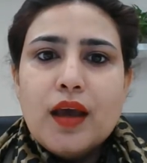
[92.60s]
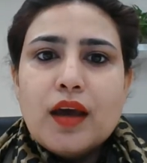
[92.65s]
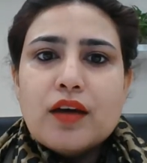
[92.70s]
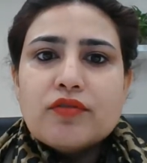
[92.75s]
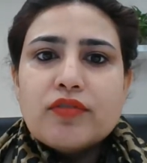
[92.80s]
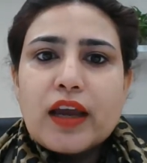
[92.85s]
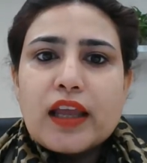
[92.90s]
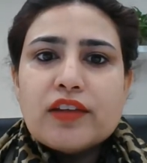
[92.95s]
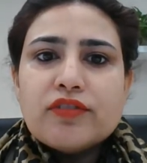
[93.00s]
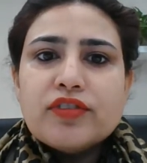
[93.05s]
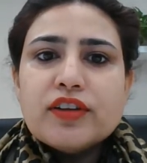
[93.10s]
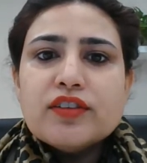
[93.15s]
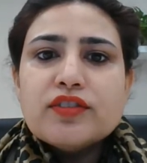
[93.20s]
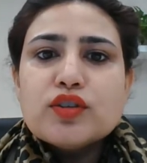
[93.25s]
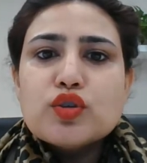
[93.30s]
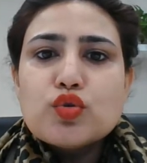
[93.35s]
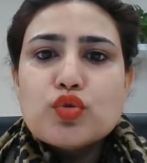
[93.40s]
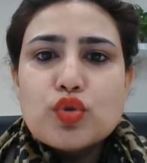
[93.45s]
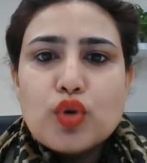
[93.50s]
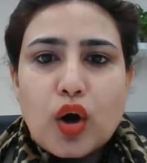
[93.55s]
While we
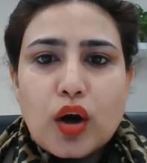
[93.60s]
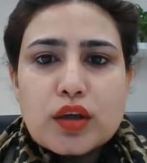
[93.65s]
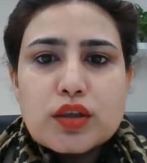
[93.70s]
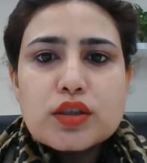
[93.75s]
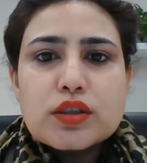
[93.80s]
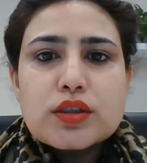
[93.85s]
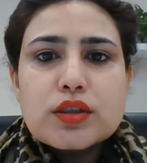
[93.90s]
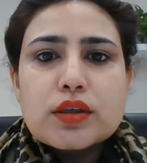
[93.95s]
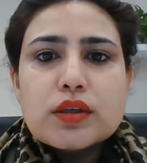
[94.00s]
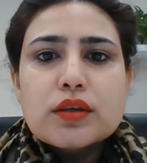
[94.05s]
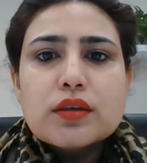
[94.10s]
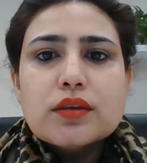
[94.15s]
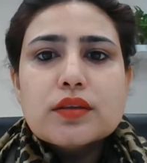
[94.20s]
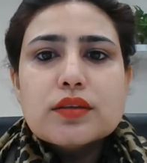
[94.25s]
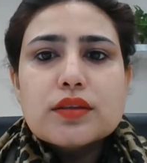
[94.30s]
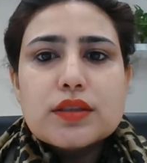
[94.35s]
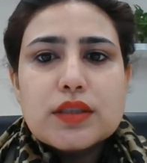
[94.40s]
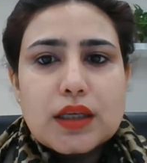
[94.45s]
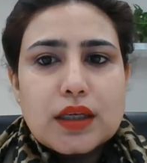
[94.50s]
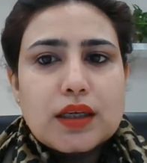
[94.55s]
do not
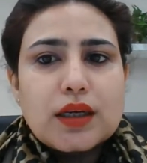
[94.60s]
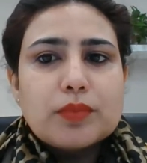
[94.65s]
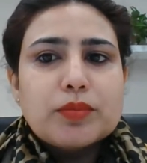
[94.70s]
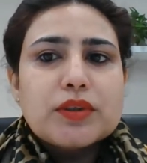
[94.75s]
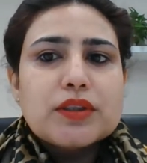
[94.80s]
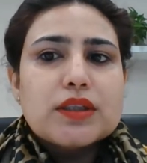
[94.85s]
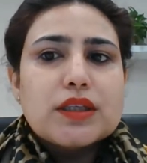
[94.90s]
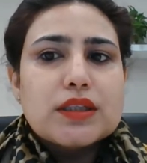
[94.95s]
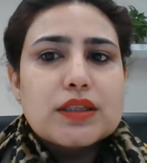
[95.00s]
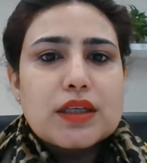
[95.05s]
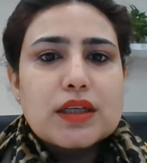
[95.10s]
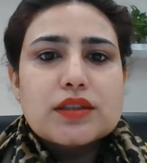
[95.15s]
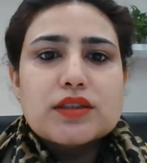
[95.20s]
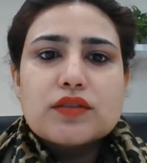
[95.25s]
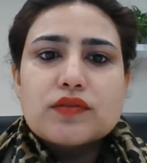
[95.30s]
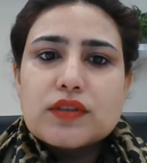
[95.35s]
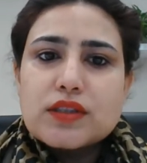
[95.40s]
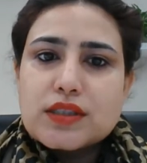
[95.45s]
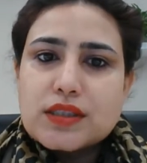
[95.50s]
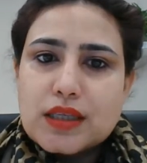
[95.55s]
take up the details of
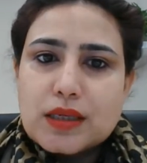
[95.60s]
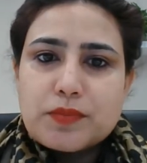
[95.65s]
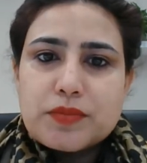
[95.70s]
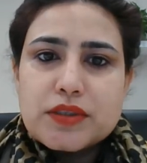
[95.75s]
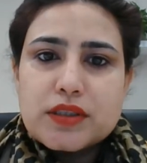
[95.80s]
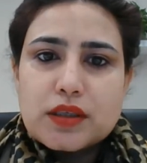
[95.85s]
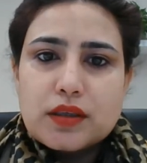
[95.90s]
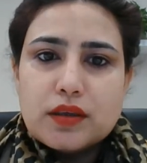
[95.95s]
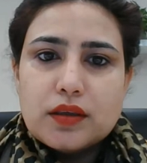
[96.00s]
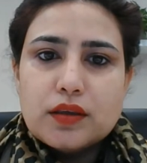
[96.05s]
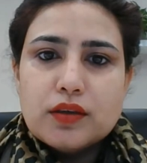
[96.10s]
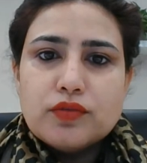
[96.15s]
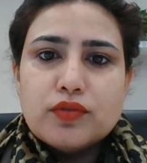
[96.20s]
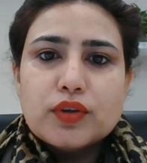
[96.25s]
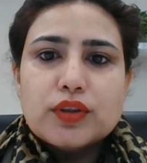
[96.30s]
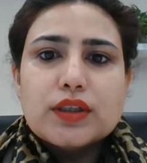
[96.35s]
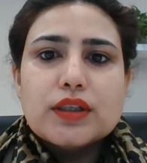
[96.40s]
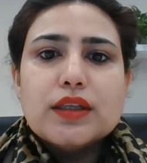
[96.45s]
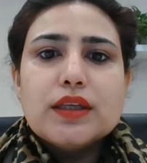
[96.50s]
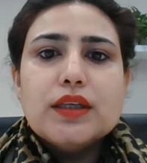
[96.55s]
the steps here, for
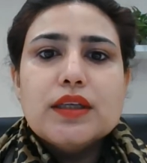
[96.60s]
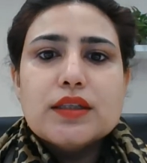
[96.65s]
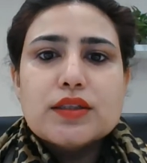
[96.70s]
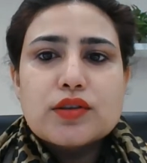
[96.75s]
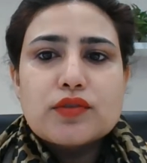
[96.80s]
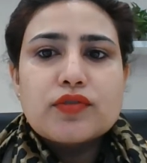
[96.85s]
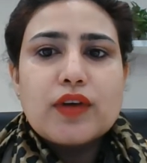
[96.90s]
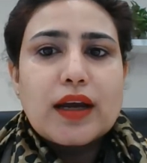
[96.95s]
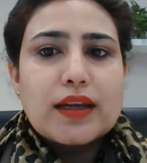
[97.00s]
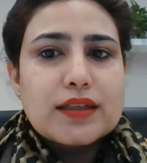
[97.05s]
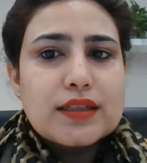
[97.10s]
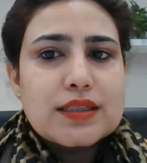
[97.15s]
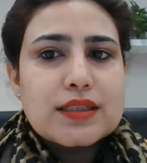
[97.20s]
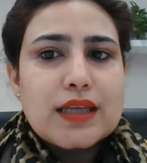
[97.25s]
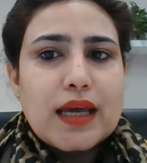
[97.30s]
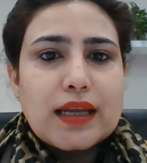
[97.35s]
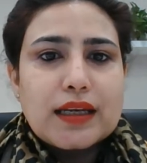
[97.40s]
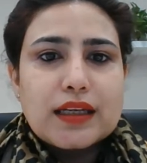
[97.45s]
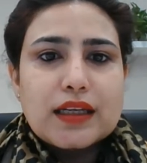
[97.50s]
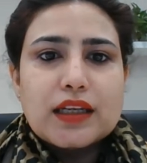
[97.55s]
the ease of
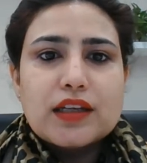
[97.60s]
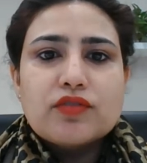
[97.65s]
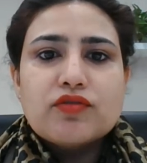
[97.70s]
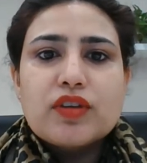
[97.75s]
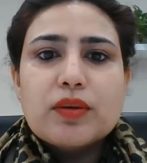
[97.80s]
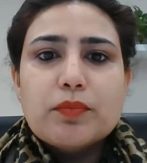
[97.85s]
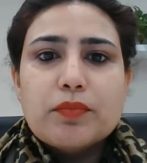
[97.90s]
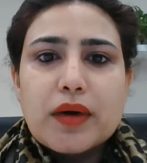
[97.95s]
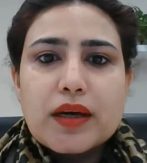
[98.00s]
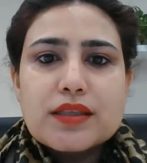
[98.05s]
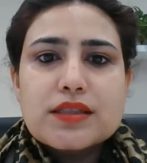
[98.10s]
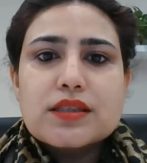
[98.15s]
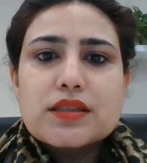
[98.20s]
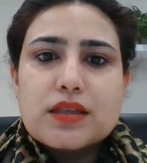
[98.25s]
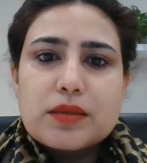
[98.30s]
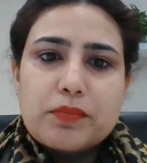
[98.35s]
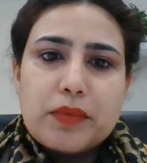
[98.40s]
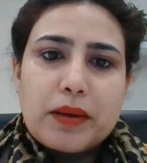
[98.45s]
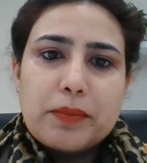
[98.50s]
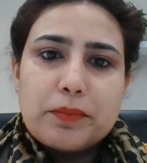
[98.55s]
understanding, we must
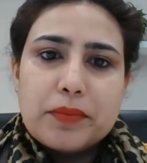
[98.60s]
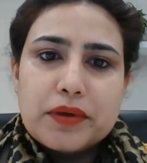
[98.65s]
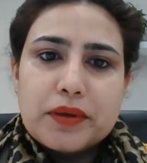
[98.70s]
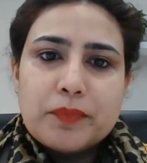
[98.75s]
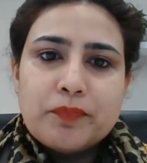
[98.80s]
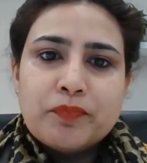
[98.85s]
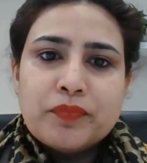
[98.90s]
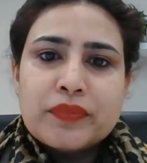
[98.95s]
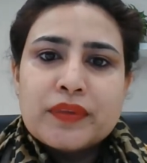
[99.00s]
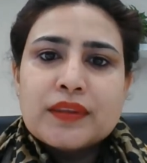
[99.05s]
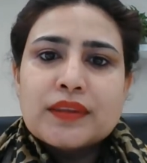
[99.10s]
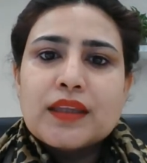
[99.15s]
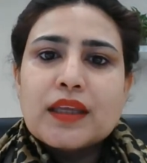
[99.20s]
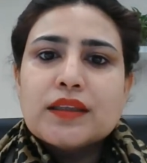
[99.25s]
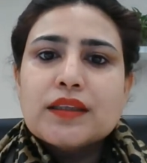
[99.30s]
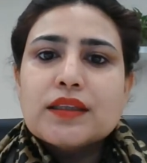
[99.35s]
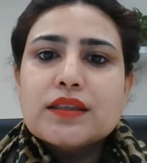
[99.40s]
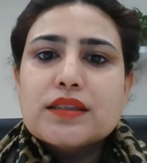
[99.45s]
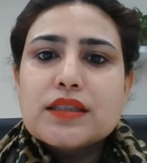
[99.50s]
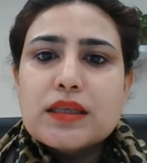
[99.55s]
remember that
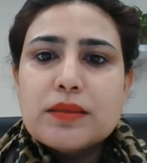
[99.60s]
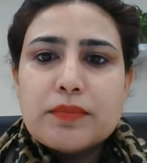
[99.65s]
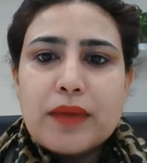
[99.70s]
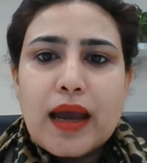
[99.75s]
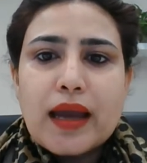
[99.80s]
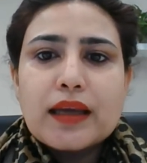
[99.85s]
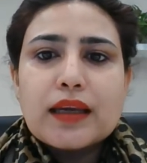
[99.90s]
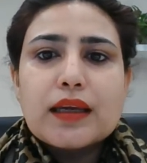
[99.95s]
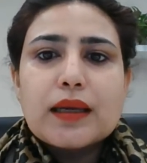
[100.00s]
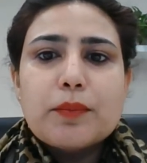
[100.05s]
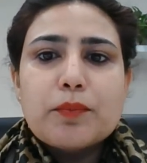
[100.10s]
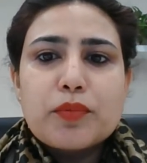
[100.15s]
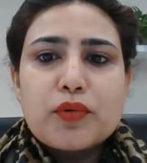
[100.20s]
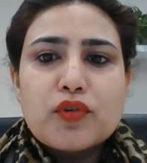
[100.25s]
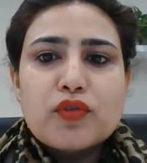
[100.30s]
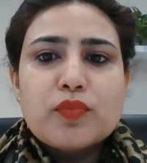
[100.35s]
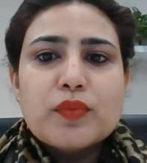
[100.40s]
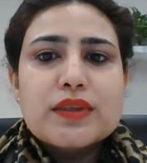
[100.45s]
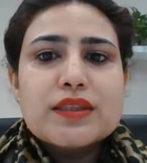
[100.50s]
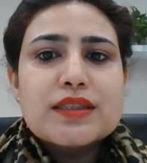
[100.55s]
the DMAIC
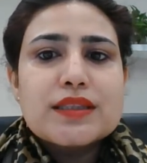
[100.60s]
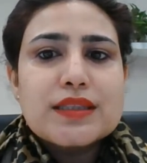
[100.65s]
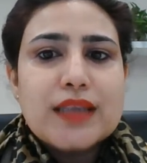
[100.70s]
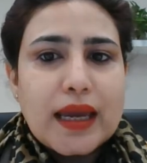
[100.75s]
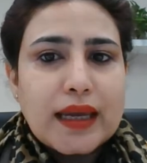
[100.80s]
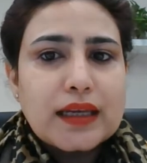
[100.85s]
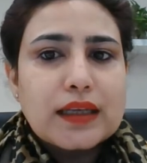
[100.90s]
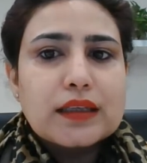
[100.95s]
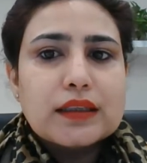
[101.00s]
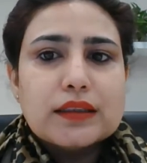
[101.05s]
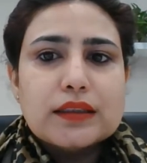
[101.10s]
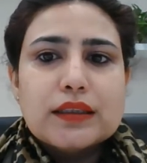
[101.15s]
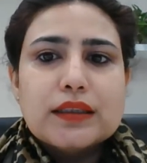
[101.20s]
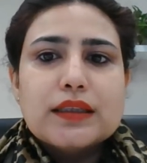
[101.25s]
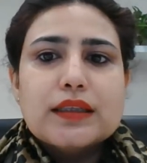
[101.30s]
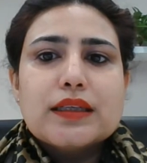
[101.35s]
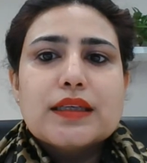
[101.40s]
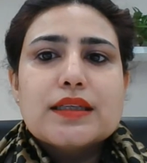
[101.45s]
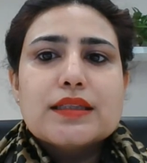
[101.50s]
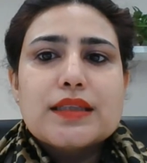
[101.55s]
improvement cycle
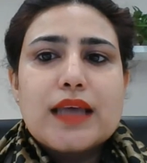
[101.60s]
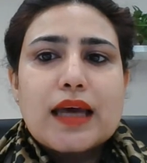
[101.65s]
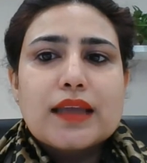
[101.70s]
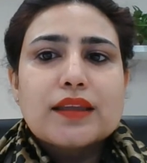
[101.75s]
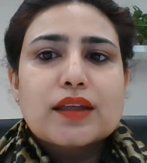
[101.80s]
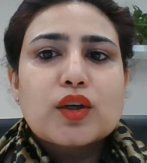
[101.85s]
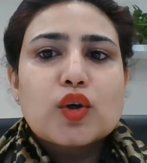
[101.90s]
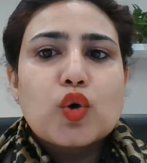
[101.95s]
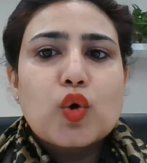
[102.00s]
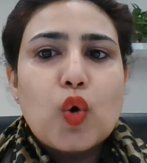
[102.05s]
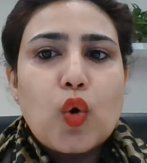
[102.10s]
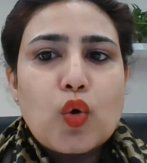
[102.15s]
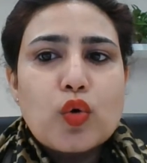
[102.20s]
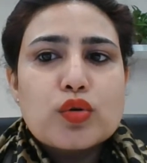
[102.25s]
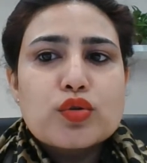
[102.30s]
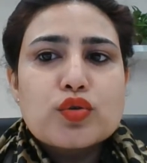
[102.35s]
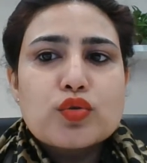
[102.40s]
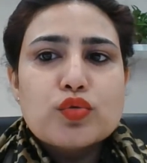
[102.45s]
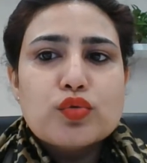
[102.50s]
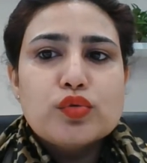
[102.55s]
is at the core
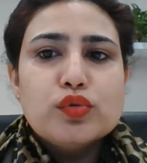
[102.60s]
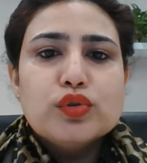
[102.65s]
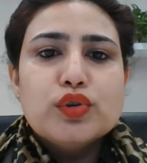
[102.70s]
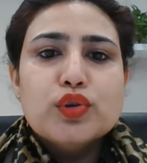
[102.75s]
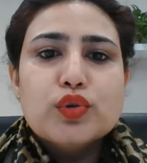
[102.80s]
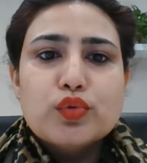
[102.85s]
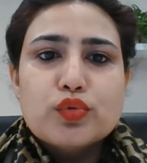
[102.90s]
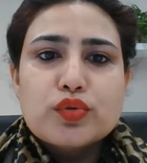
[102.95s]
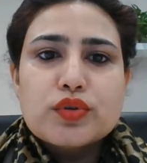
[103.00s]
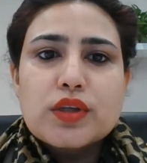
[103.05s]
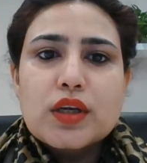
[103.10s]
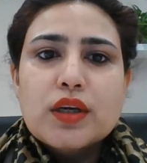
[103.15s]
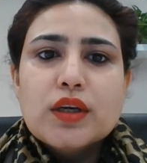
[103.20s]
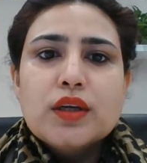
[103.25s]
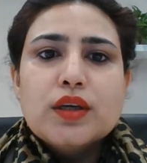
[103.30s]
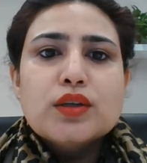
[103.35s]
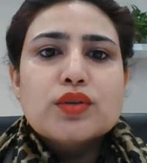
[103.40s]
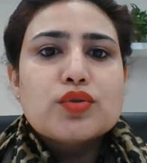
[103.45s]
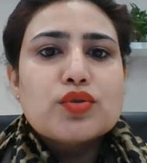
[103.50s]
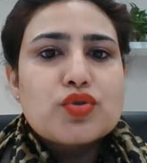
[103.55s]
tool used
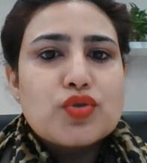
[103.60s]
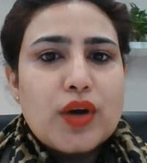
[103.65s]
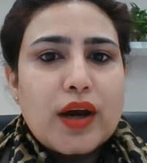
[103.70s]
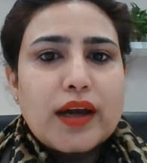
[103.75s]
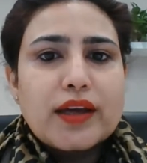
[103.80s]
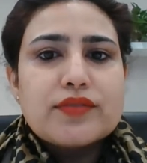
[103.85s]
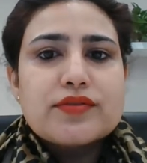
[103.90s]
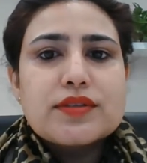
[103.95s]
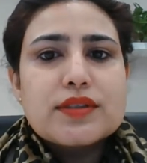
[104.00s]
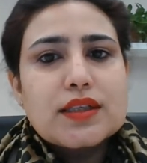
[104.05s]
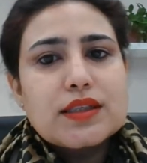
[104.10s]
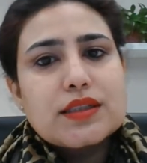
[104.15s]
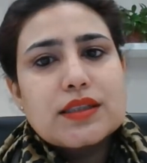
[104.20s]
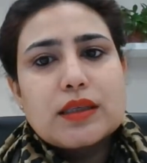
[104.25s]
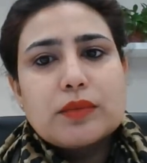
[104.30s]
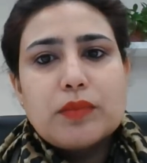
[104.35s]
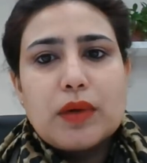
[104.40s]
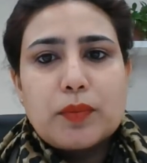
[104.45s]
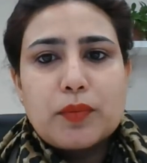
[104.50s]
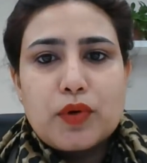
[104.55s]
to drive Six
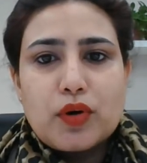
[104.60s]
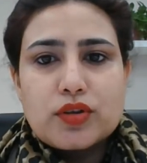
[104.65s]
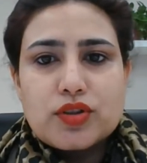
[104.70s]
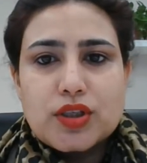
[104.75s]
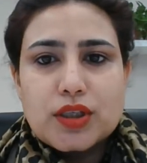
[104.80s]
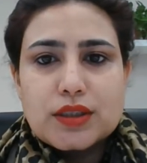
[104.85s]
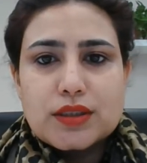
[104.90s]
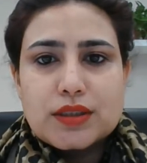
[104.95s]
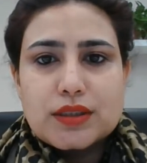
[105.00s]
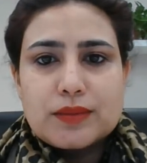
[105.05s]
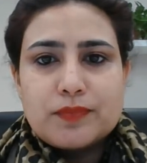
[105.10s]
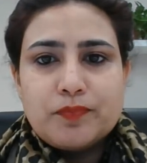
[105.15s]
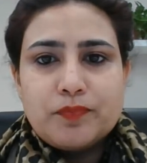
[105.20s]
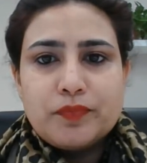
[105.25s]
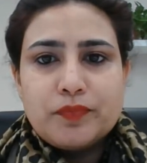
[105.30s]
Sigma projects.